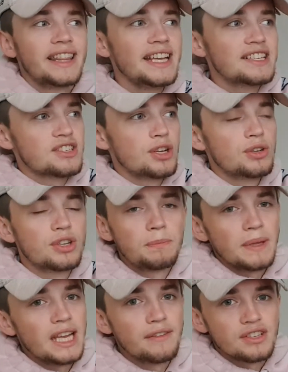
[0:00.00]
these two could
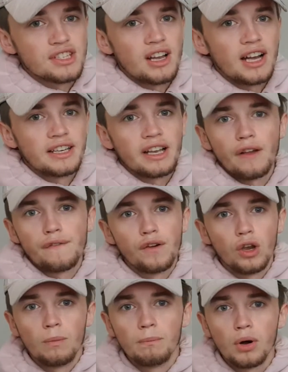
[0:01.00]
be either side, like
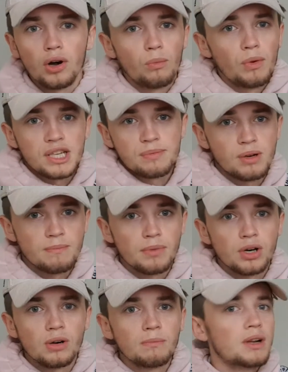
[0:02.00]
Fulham bottom, West Brom
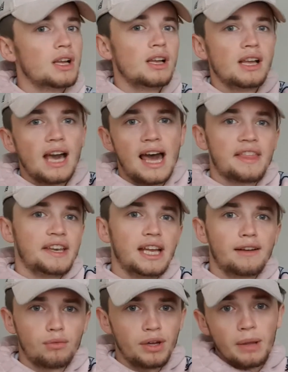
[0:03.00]
bottom, and then the
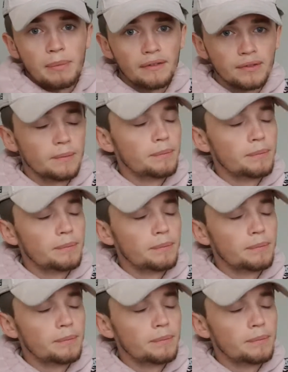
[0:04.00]
other one above them.